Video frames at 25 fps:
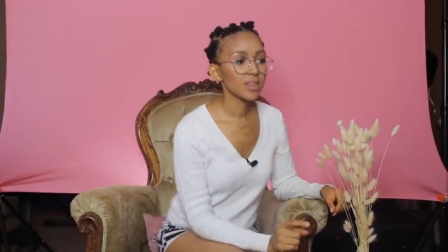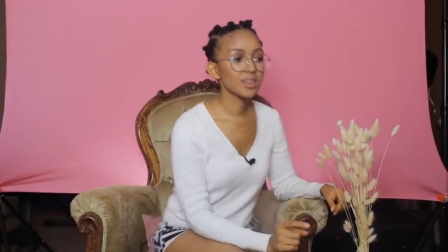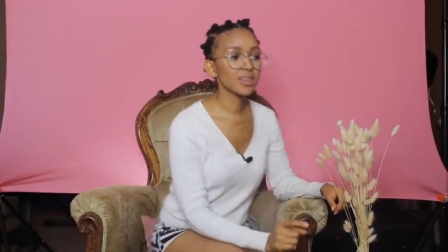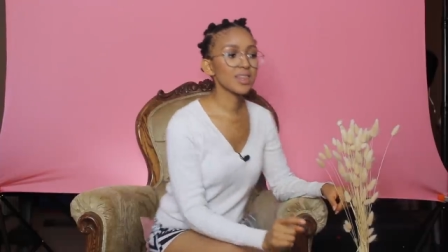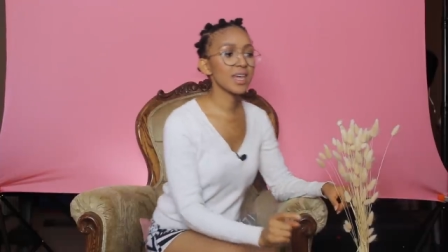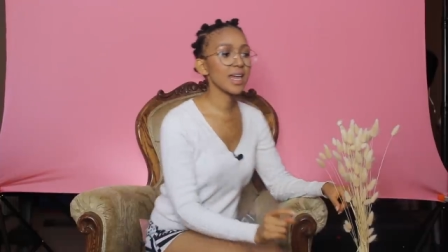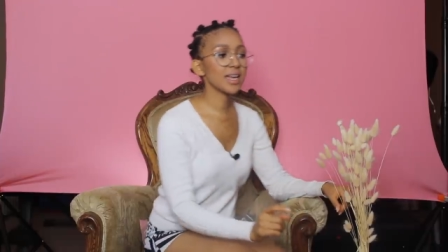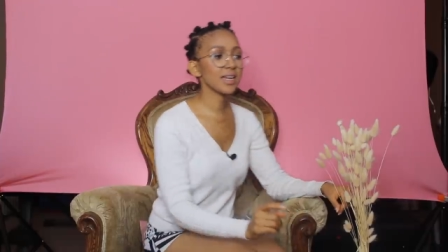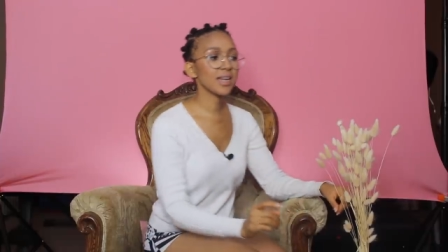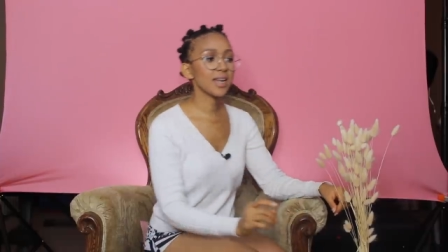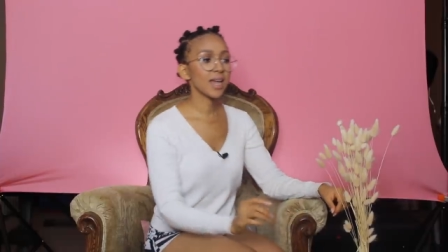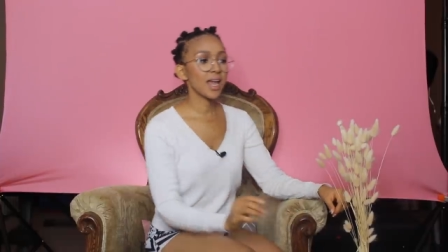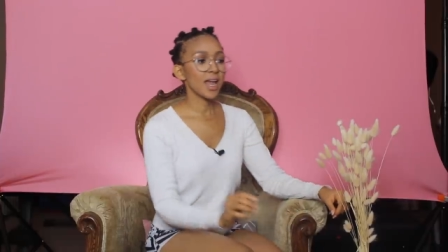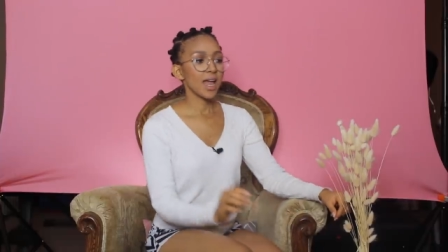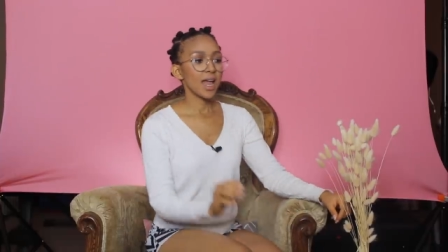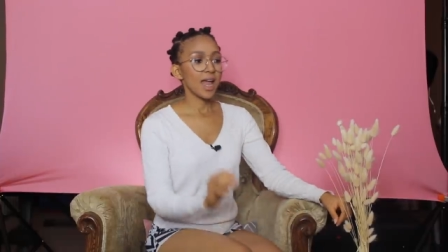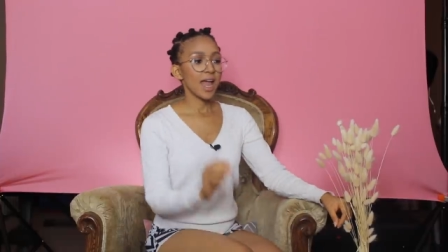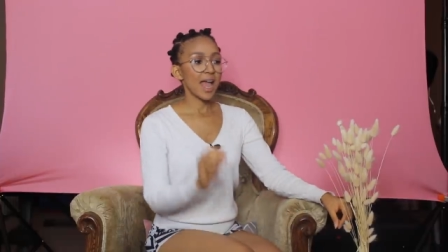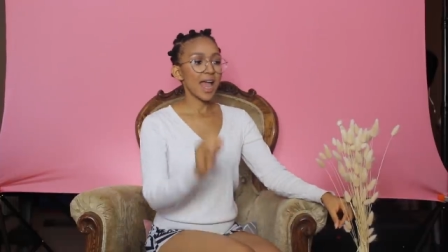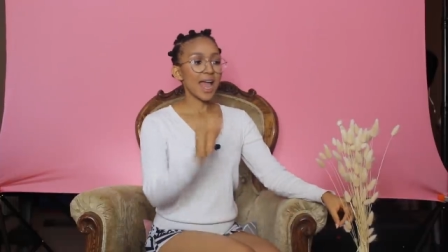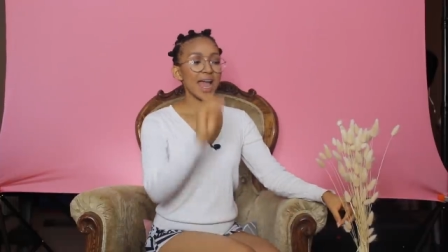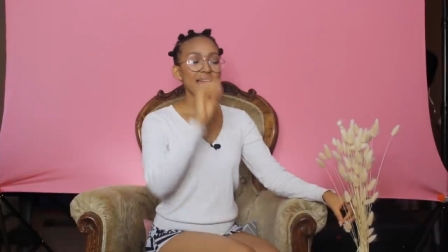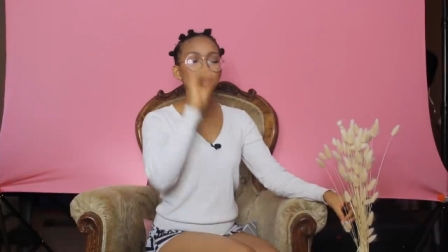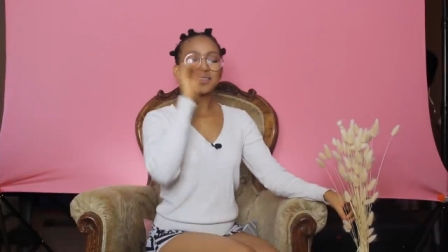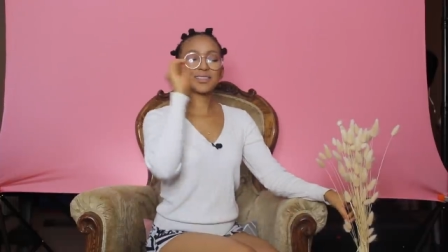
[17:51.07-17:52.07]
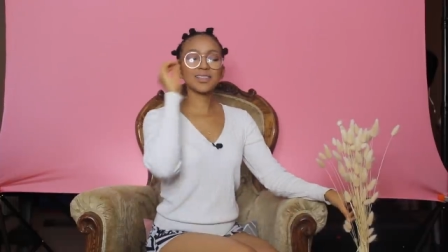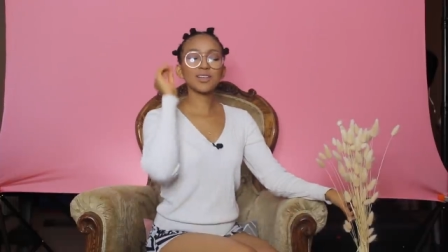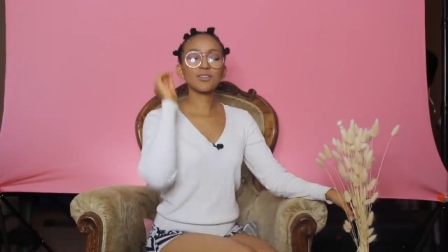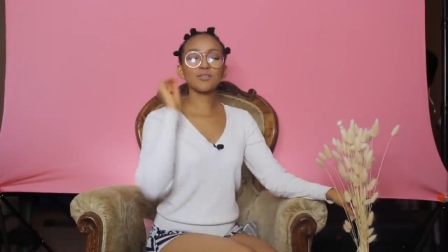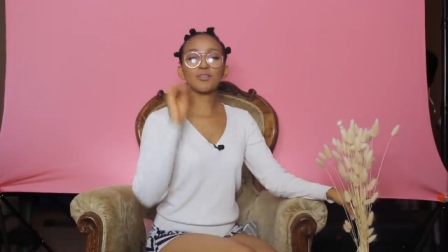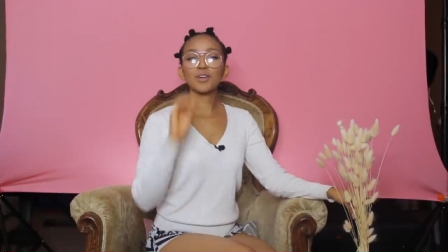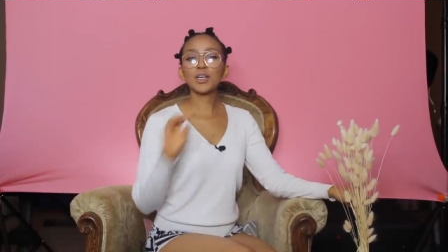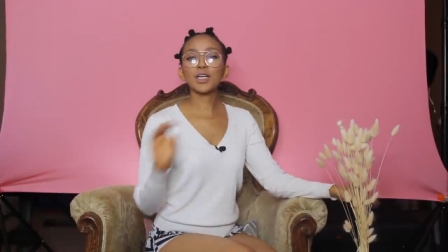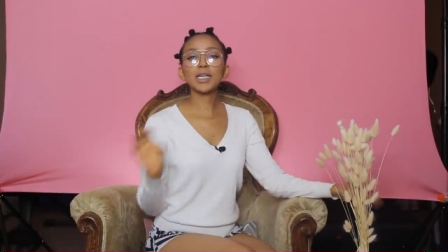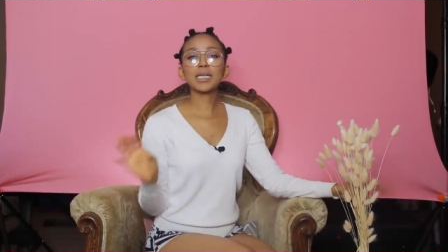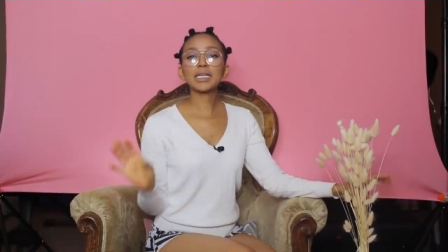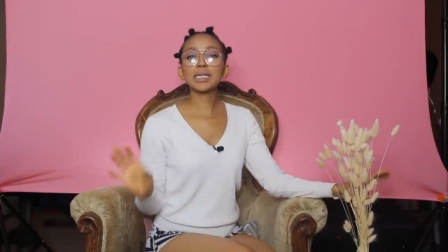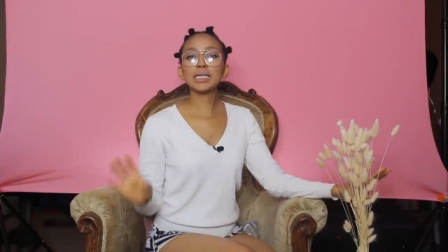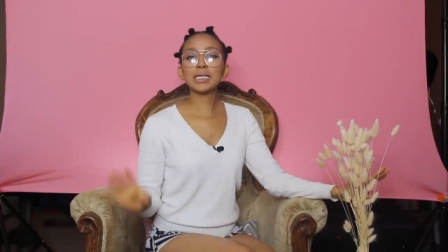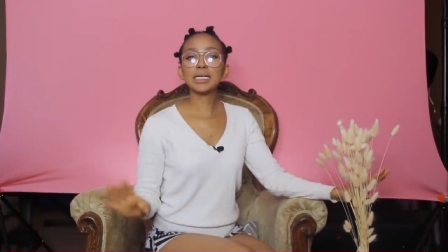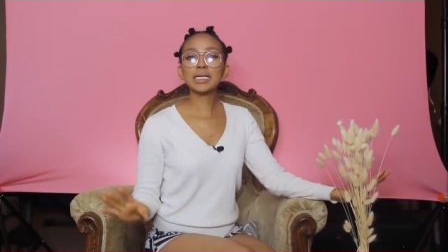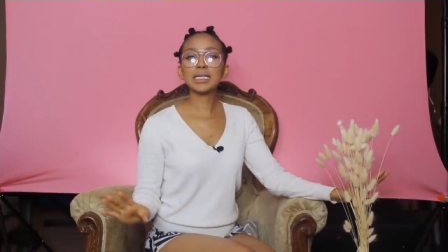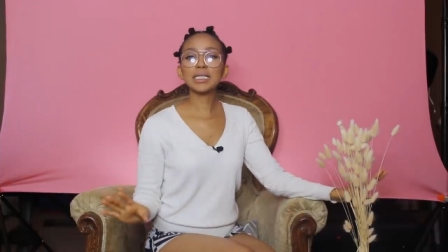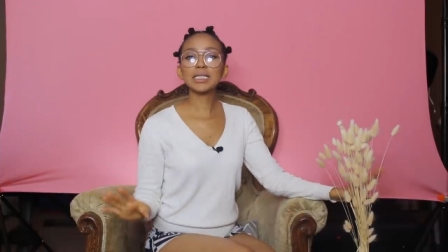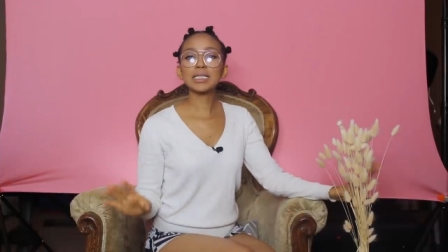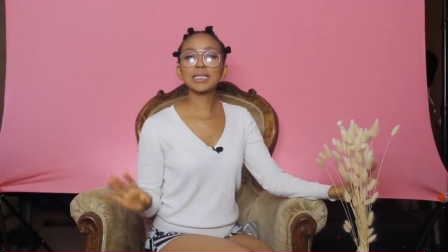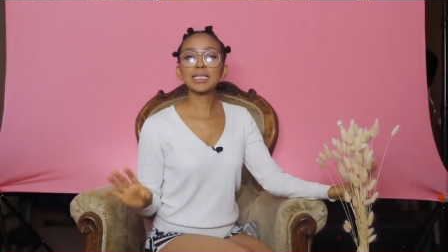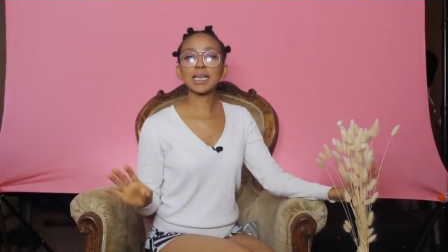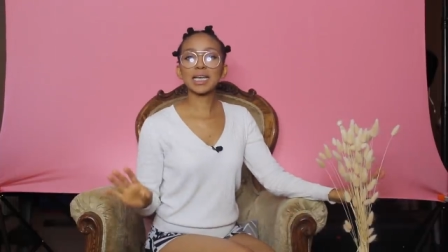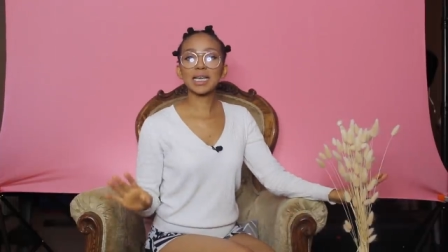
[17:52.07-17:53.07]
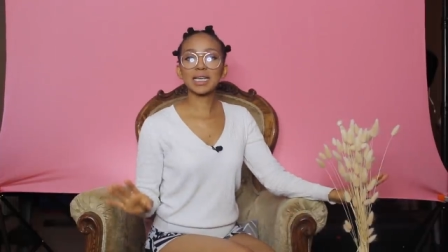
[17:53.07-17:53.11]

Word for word: then at the very least